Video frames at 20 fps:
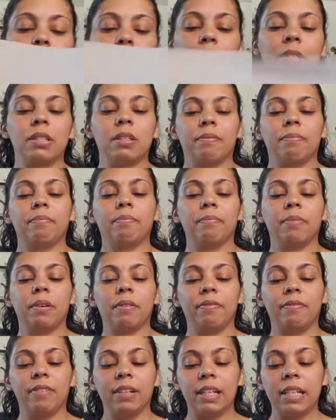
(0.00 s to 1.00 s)
a piece of
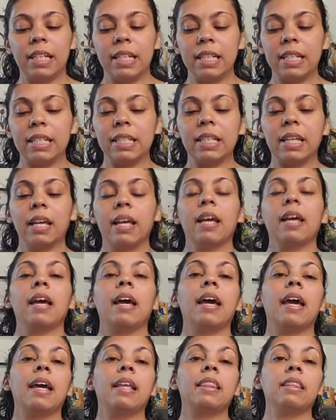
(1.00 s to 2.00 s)
fleece,
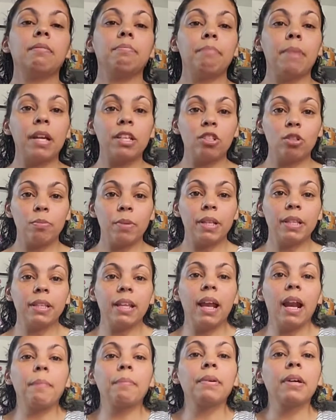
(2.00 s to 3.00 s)
and the measurement
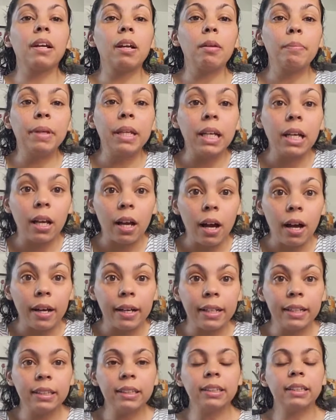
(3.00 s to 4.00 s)
that I'm gonna be
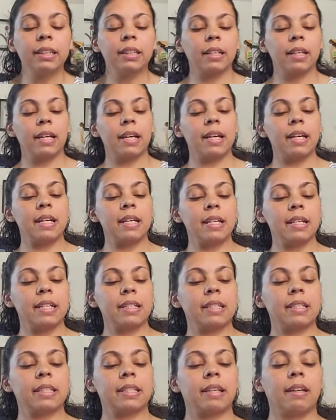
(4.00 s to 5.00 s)
cutting
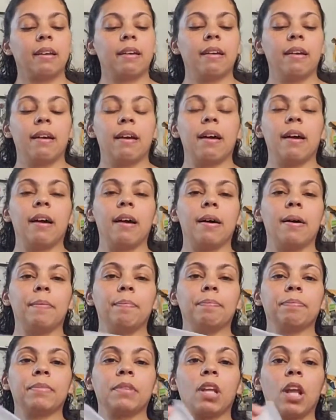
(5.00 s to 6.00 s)
is
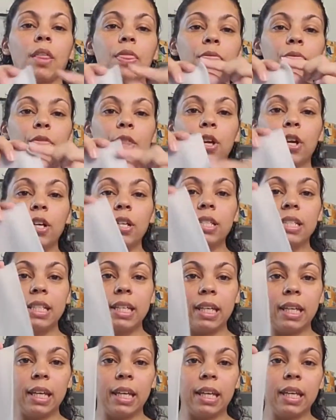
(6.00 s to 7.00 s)

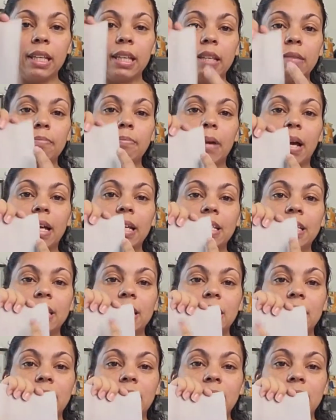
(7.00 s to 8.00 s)
13 by
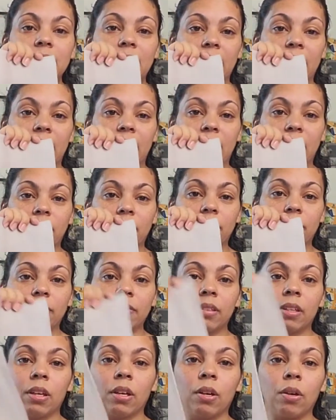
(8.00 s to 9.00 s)
6.5.
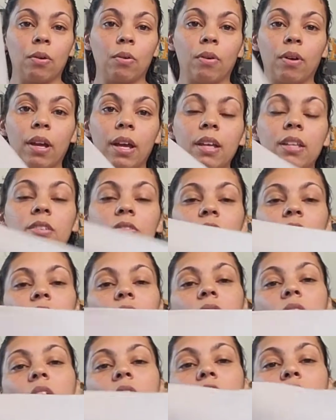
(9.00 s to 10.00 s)
Okay,
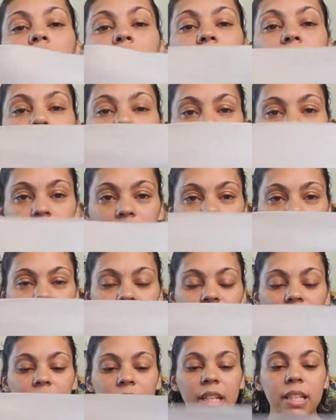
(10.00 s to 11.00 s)
so I already cut the
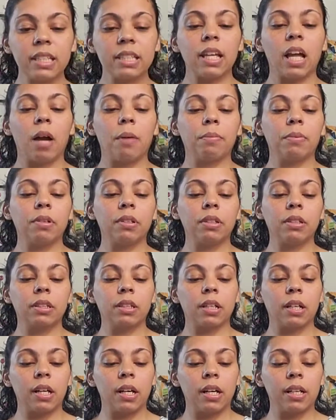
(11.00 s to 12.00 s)
fleece. I'm gonna
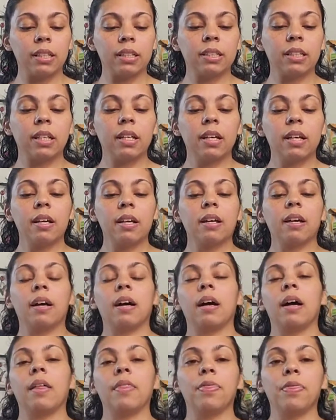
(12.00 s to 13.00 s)
cut
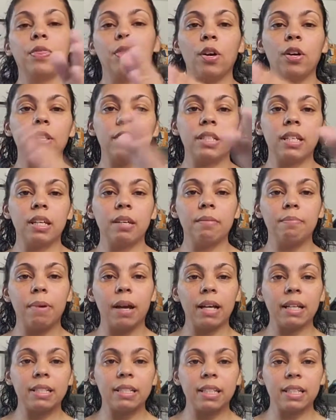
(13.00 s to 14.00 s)
13
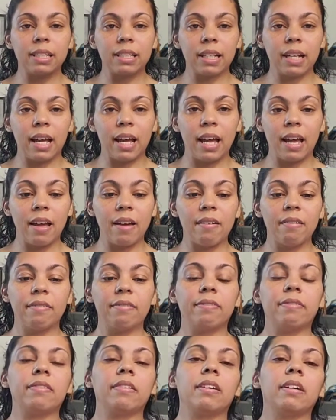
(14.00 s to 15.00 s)
by 6.5